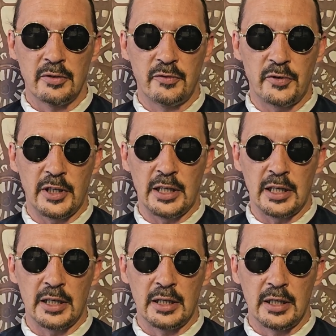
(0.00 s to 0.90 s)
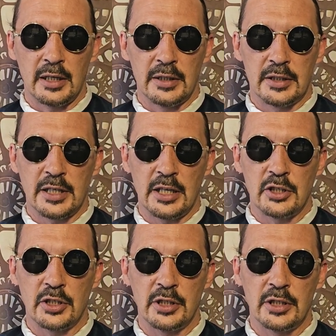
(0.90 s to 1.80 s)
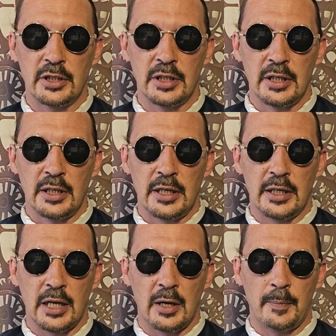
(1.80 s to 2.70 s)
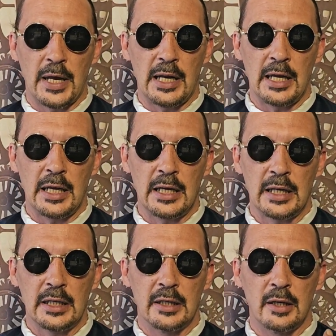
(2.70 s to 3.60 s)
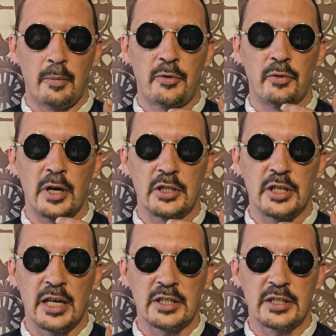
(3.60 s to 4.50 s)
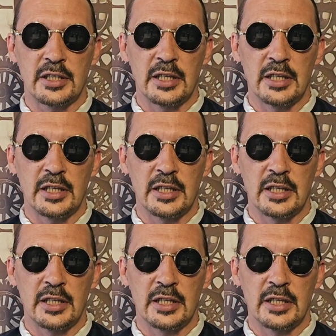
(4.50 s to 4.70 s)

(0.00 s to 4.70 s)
feeling the tension in our belly and up through our chest